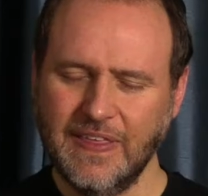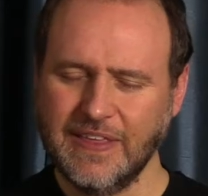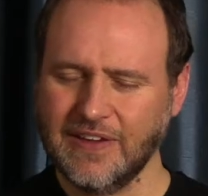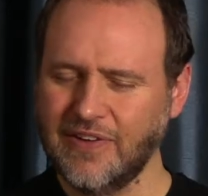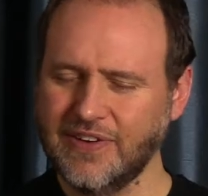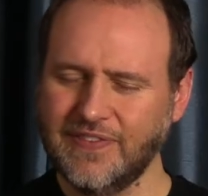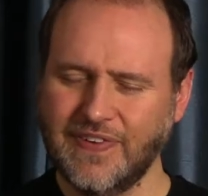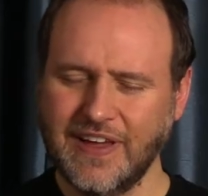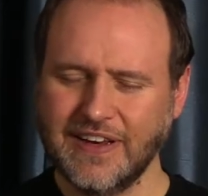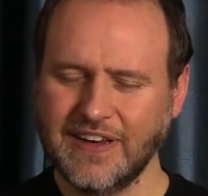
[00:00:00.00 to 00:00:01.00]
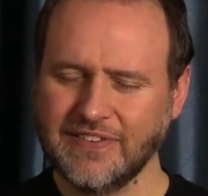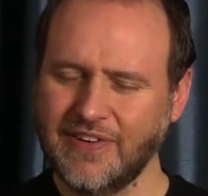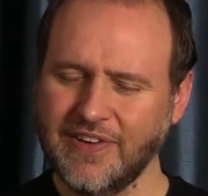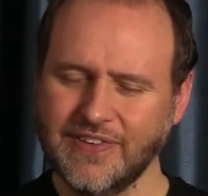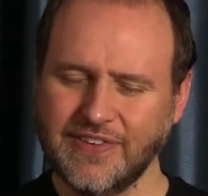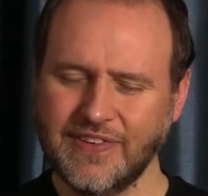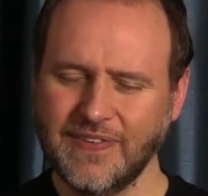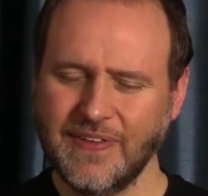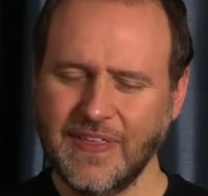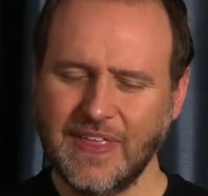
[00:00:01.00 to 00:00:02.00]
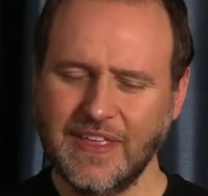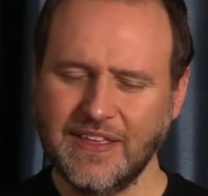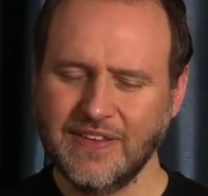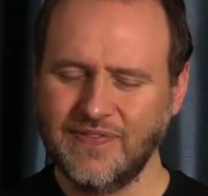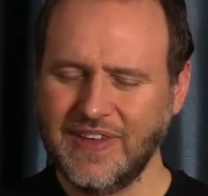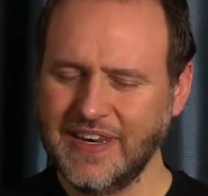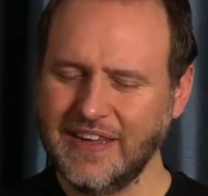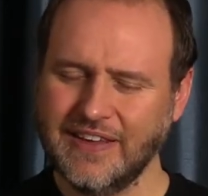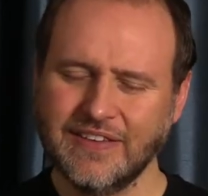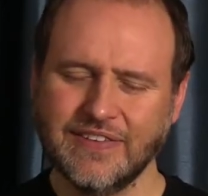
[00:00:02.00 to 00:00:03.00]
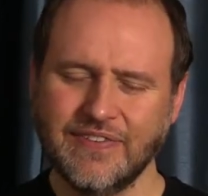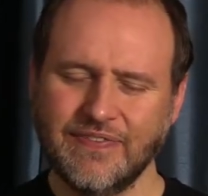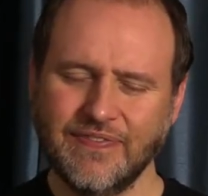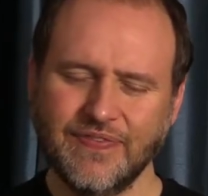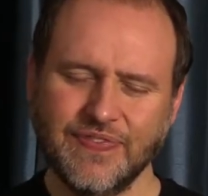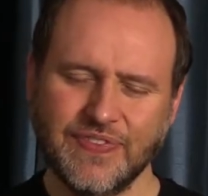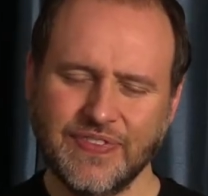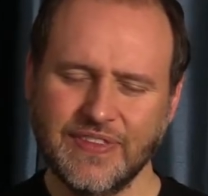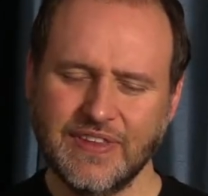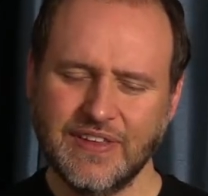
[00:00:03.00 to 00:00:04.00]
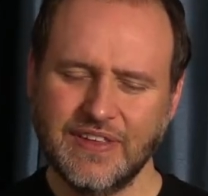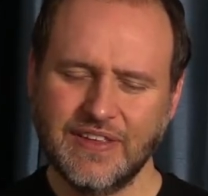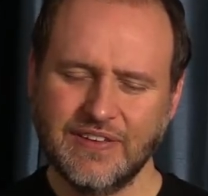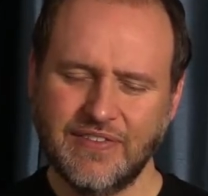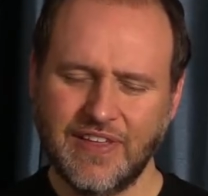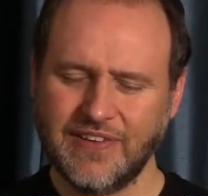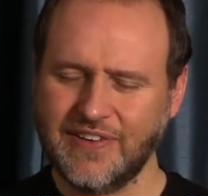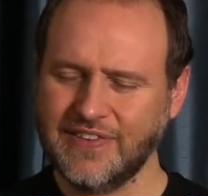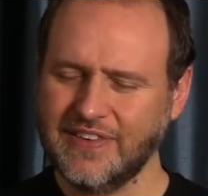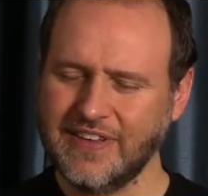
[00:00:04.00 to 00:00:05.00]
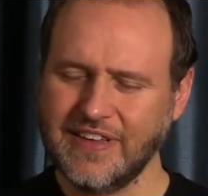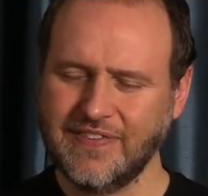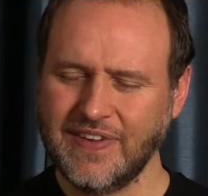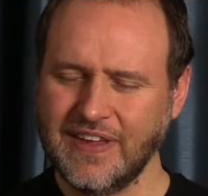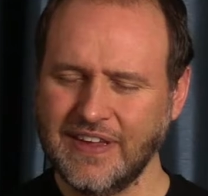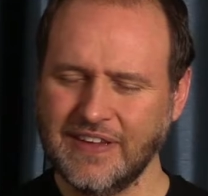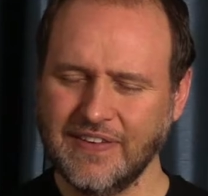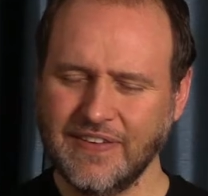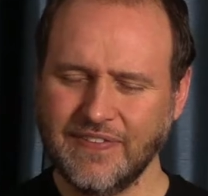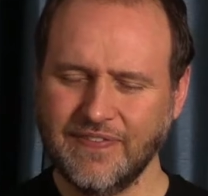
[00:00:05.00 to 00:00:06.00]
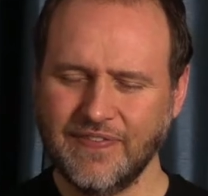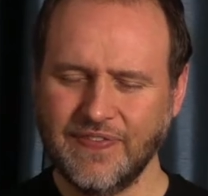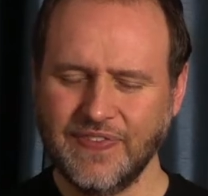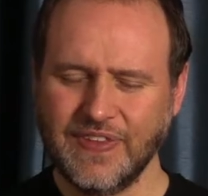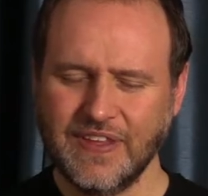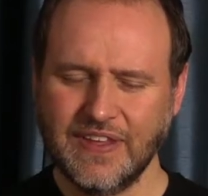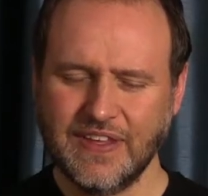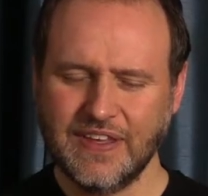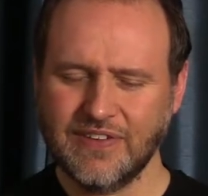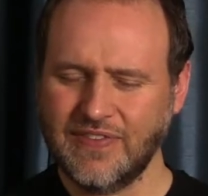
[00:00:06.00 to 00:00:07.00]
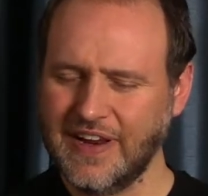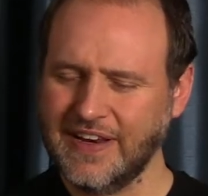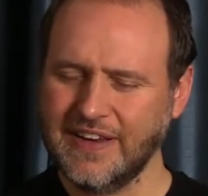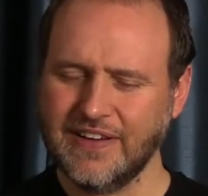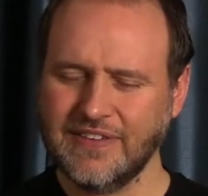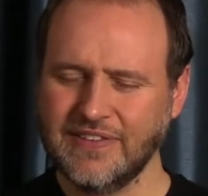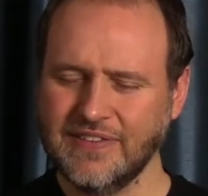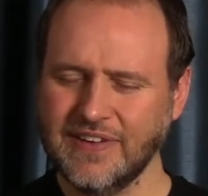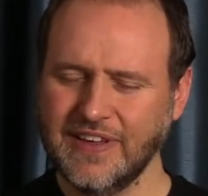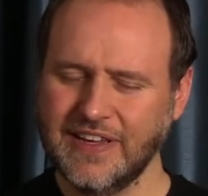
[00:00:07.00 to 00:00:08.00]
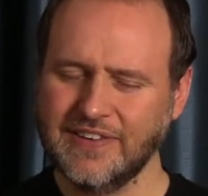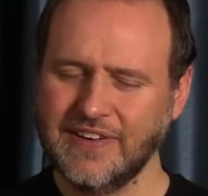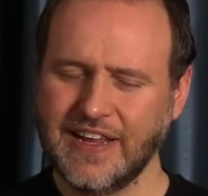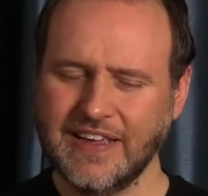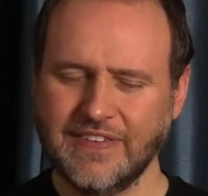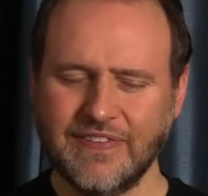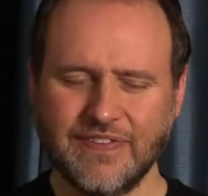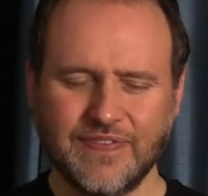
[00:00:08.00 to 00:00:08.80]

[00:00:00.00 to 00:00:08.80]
You're going to find across media, whether it's the TV, radio, internet,